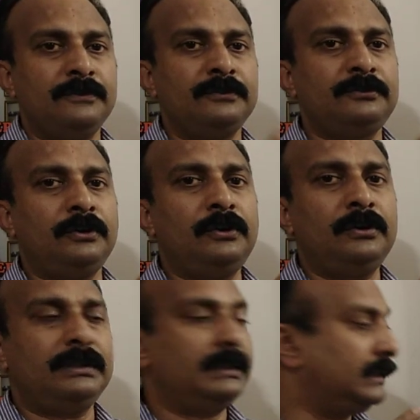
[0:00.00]

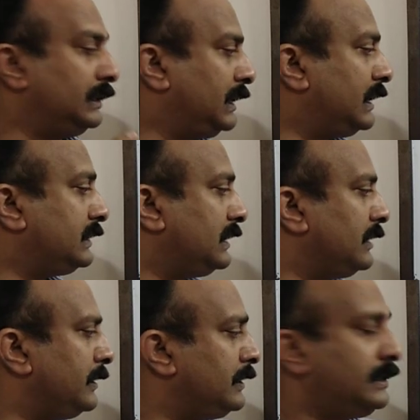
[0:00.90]
So their
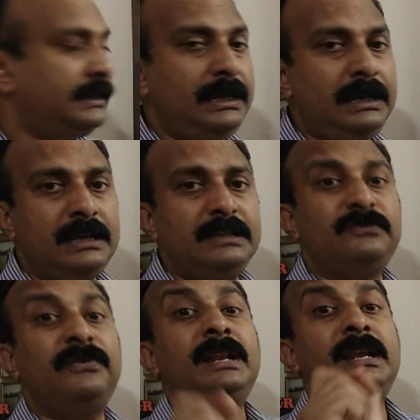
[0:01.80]
T
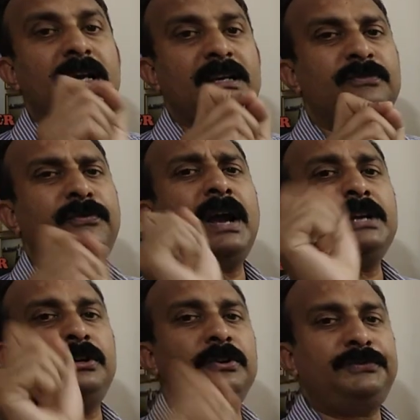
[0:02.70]
is very less,
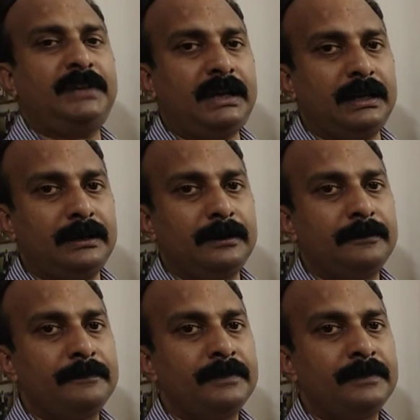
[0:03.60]
fraction of second.